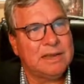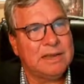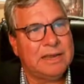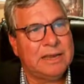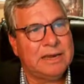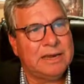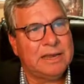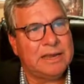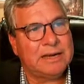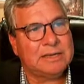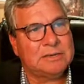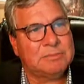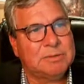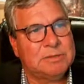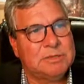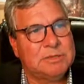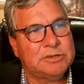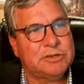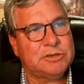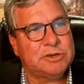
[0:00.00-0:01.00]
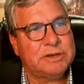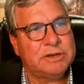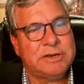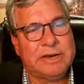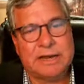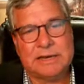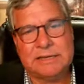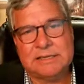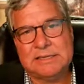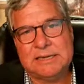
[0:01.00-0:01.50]
index position
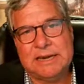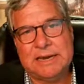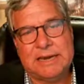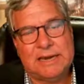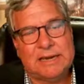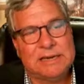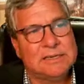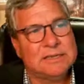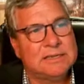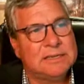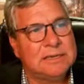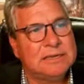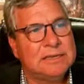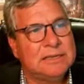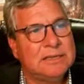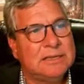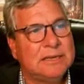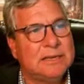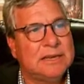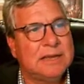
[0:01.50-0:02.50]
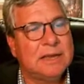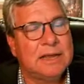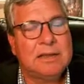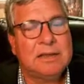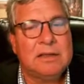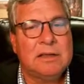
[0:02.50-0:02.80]
index z is in the